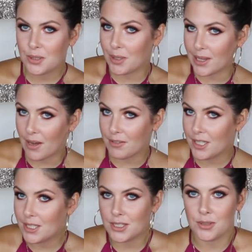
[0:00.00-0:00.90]
Do we love
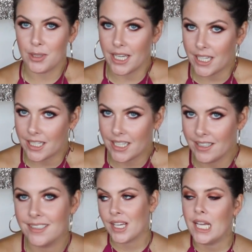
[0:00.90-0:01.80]
it? Do we hate it?
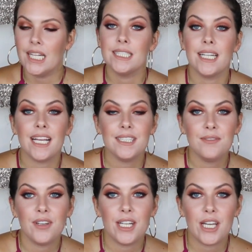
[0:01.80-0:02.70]
Today's
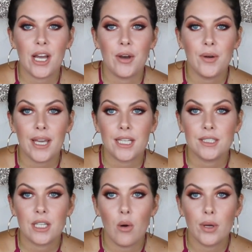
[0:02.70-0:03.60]
video
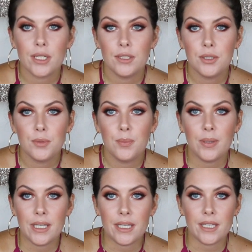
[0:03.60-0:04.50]
is going to
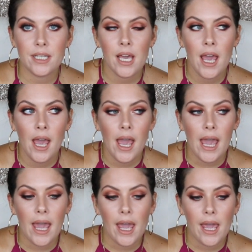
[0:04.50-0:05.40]
be
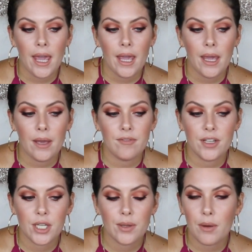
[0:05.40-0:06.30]
a
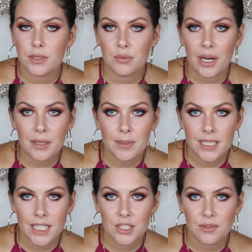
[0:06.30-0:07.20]
video that was a
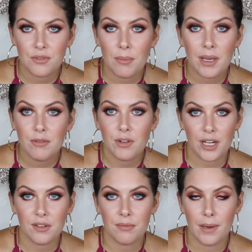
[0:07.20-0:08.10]
recommendation from a
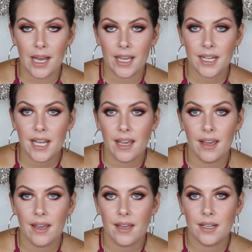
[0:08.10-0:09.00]
friend of mine,
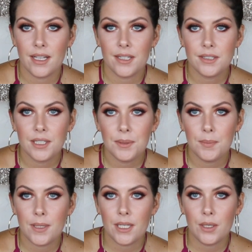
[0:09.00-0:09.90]
and it is going to
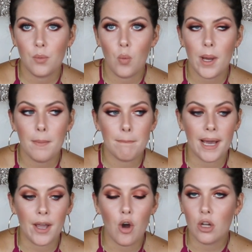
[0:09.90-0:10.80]
be what
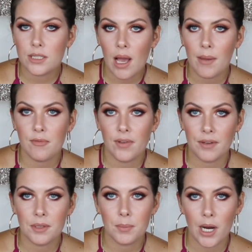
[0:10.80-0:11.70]
my all-time
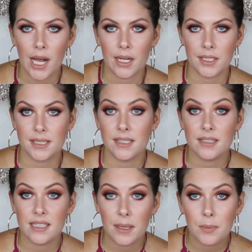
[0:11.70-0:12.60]
favorite products, the
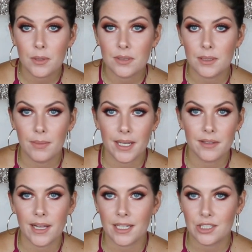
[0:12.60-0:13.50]
staples in my
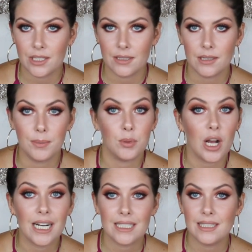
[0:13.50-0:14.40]
collection, the
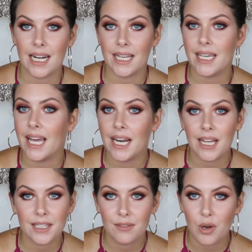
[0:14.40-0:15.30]
products that I
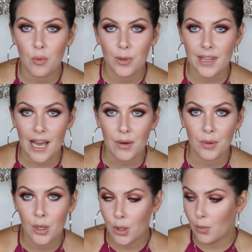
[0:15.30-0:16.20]
cannot leave home
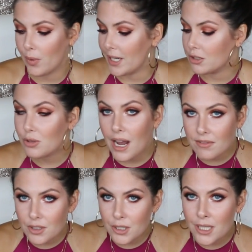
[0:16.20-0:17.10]
without. When I
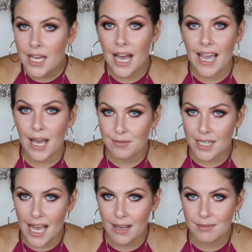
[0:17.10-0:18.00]
travel, I have to
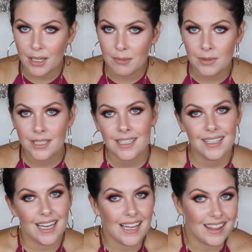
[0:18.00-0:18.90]
have them
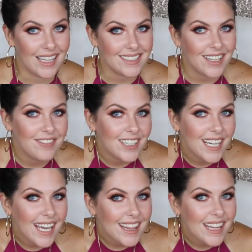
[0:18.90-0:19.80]
unless I
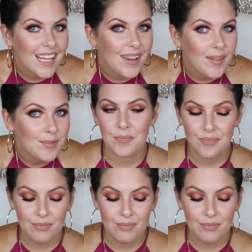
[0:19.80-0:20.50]
forget them.